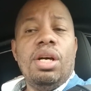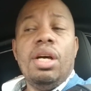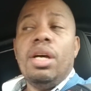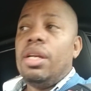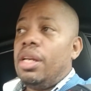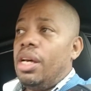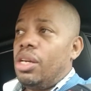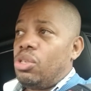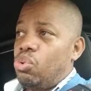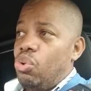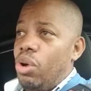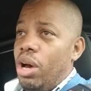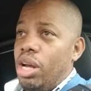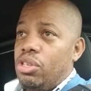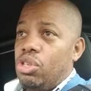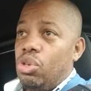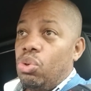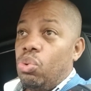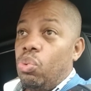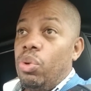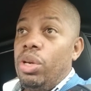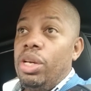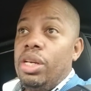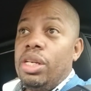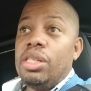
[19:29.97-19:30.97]
That's why
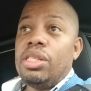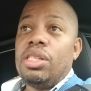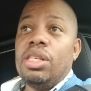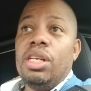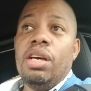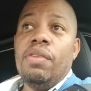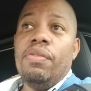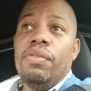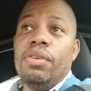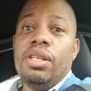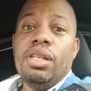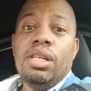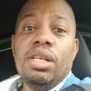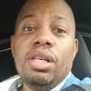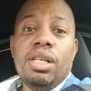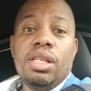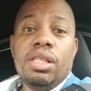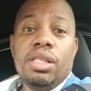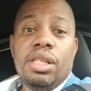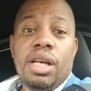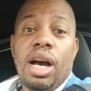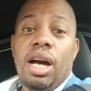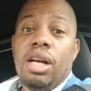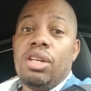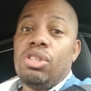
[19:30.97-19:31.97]
Tariq is living
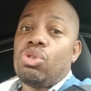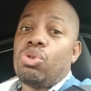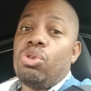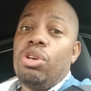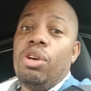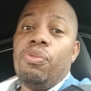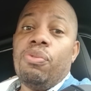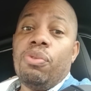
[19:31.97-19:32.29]
down the street